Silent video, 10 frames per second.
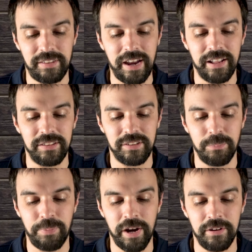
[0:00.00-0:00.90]
seconds
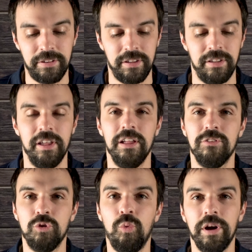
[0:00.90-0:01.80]
compared to
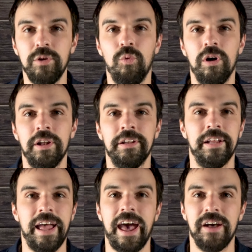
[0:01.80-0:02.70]

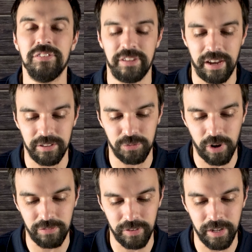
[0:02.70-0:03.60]
21.5 seconds
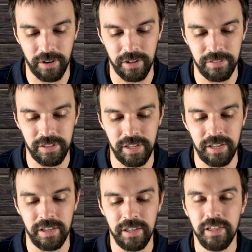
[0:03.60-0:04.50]
roughly on
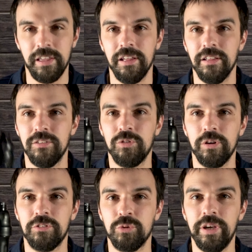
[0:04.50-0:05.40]
the
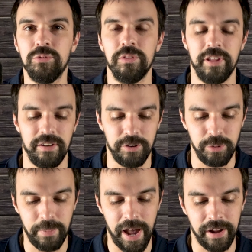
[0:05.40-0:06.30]
Sawyer Squeeze with the
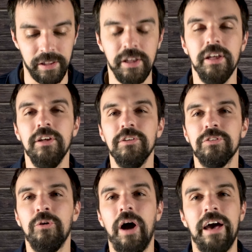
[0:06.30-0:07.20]
Evernew bag.
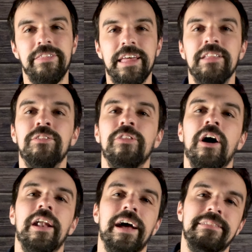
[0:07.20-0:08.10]
So I then
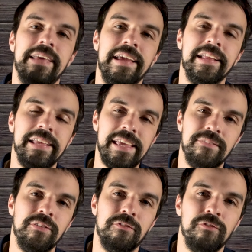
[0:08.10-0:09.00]
thought I'd take it
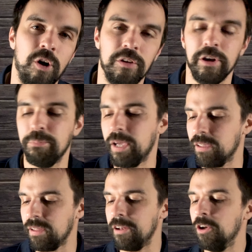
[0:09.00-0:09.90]
even farther
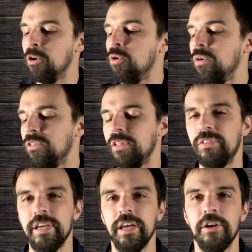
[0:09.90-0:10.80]
because I know that
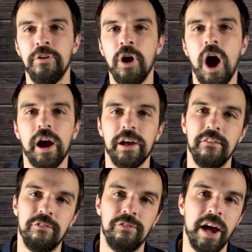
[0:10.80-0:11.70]
the CNOC
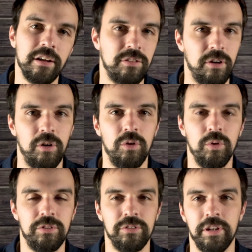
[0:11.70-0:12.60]
Vecto,
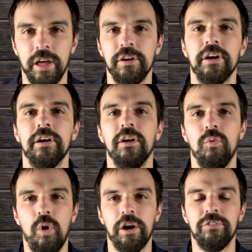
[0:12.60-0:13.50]
which is another
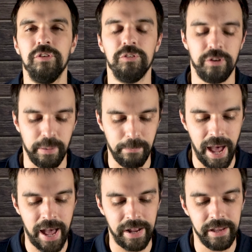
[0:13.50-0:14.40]
water filtering
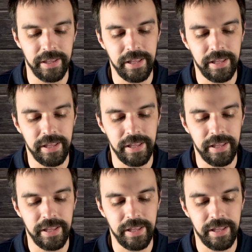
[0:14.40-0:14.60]
bag,